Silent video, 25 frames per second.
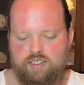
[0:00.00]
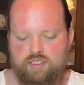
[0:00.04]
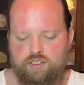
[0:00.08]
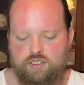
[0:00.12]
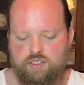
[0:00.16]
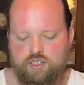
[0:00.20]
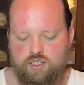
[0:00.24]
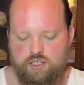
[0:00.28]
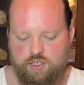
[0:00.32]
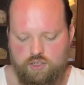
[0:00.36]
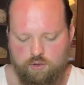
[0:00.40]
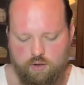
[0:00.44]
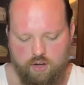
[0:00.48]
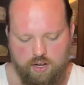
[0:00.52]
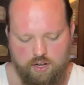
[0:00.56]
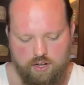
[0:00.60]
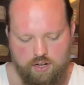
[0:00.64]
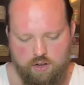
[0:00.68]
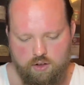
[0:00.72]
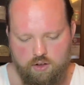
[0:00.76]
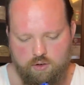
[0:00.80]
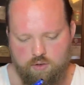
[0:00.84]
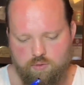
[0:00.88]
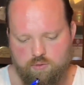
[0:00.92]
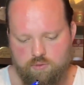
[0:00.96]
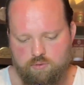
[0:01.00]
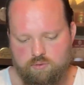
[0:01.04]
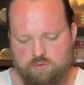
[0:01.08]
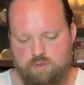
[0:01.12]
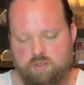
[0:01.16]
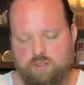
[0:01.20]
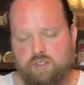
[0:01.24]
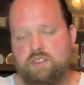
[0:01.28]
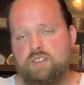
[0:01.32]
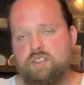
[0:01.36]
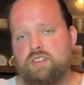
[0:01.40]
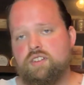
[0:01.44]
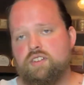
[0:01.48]
just so I know
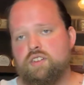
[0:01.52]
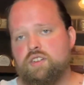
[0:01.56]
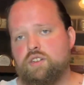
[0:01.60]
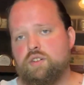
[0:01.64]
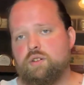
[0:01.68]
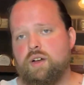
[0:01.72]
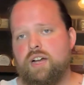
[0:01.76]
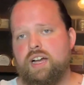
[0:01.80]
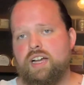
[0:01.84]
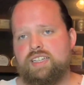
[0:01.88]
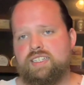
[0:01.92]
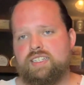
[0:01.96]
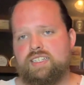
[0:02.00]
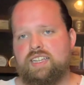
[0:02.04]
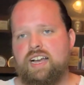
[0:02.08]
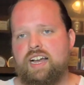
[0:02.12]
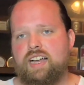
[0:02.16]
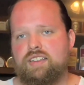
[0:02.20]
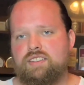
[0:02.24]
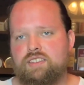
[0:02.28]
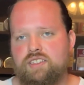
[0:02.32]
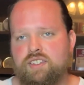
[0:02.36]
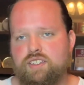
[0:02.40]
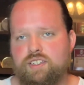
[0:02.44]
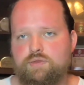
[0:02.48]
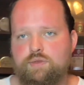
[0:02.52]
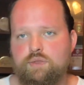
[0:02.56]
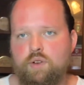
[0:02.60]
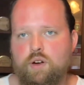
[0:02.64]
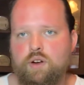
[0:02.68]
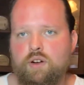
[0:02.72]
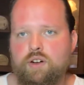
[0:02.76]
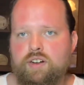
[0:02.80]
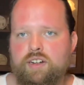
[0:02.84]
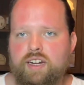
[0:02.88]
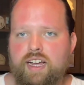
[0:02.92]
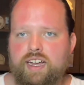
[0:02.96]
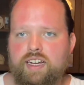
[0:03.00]
who has gotten this
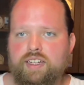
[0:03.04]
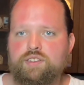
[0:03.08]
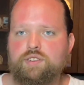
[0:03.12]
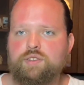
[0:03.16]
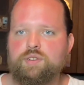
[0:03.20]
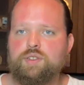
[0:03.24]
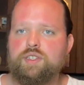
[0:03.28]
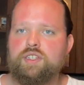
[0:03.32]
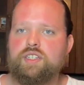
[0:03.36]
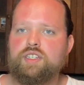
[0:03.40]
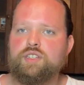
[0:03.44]
far and actually